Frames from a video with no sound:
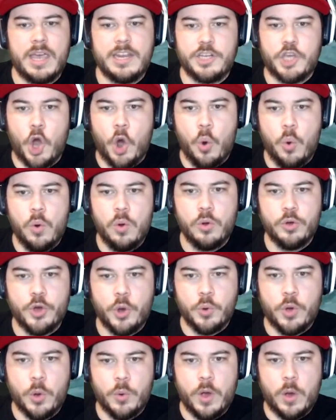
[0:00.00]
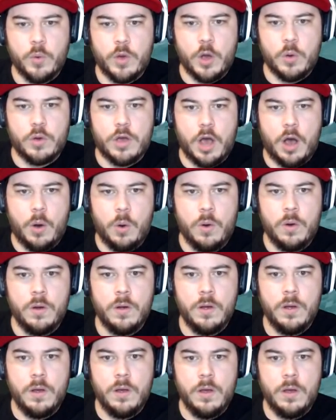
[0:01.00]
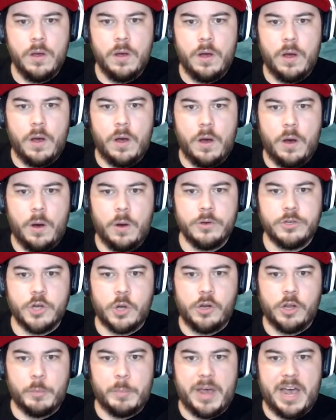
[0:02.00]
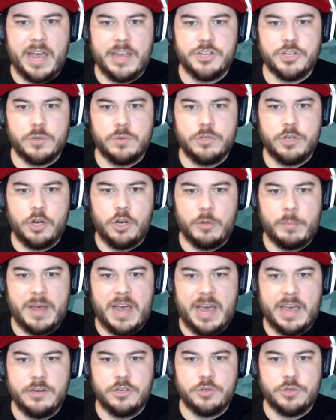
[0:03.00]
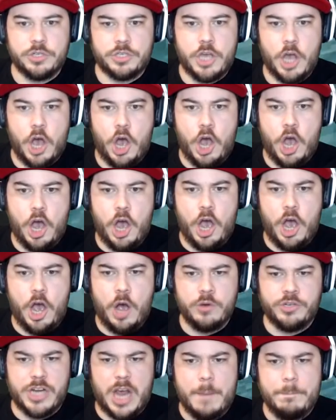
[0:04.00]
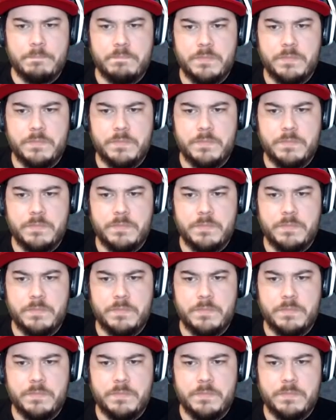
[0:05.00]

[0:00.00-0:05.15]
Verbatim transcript: And go. Go, go, go, go, go. Oh, don't look behind you. Don't look behind you. Just go! Jump!